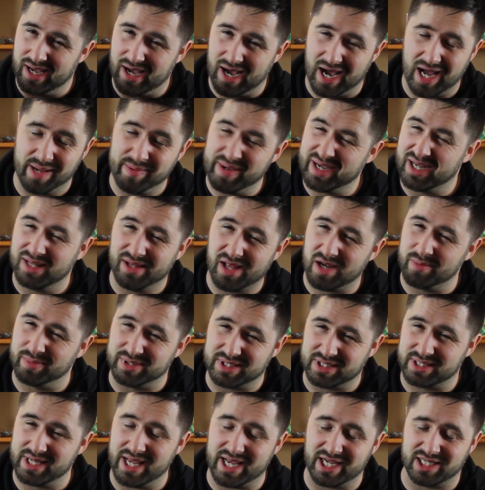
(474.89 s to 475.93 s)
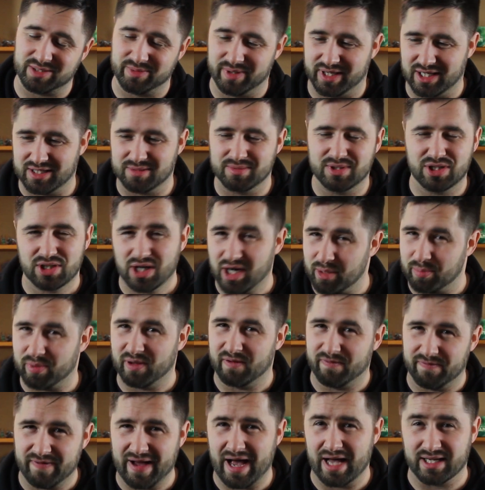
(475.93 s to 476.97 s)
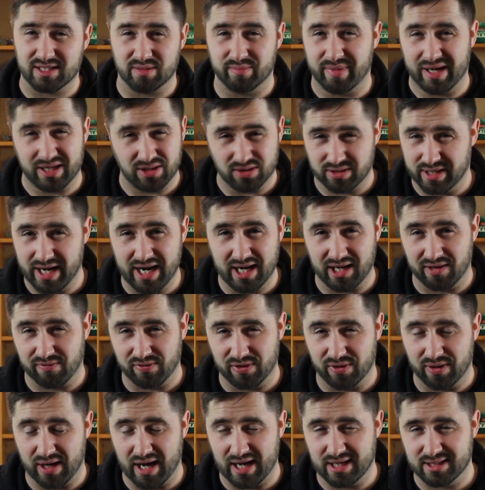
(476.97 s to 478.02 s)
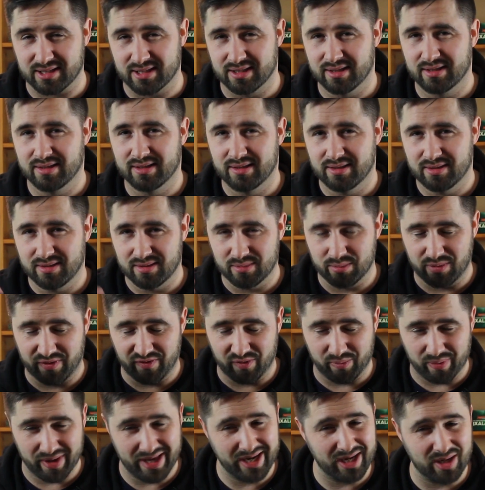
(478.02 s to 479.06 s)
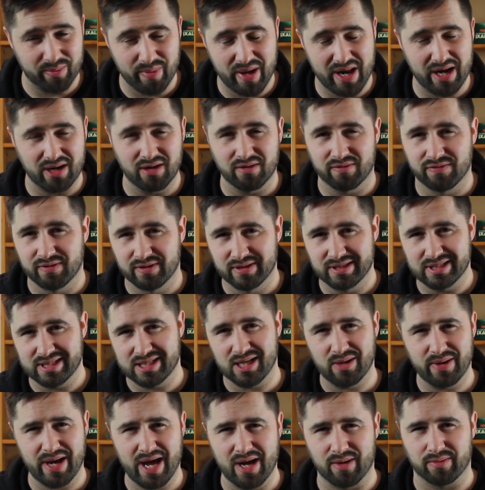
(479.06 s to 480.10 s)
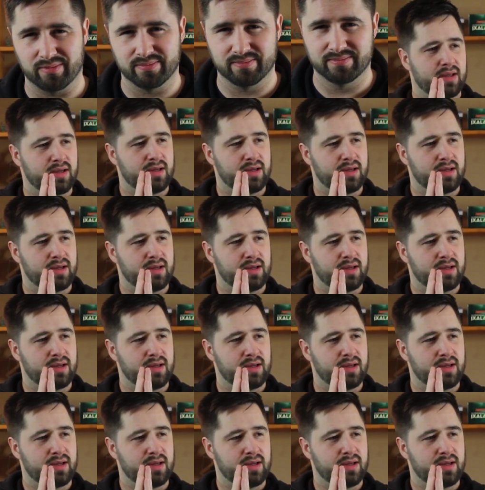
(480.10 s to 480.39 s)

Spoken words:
I make a lot of mistakes because I'm just trying to play fast and be entertaining for you guys. If you're playing competitive, slow down.